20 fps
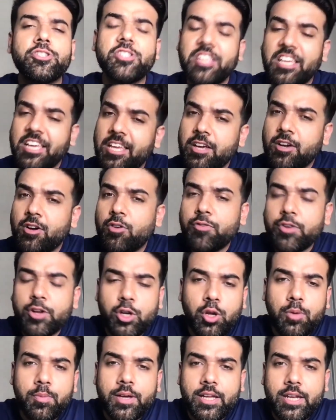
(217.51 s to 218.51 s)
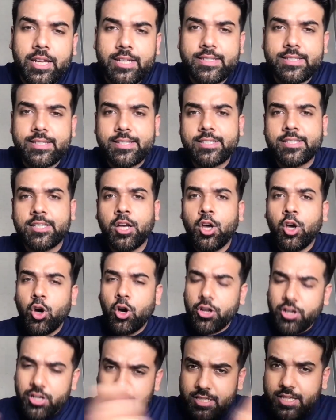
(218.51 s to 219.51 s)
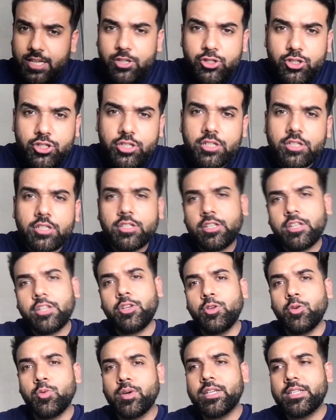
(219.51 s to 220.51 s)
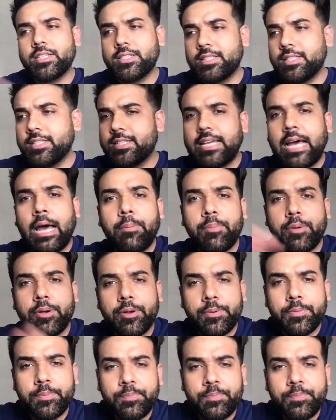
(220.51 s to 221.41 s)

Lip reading: thinking of economic crisis or recession. In US, this happened.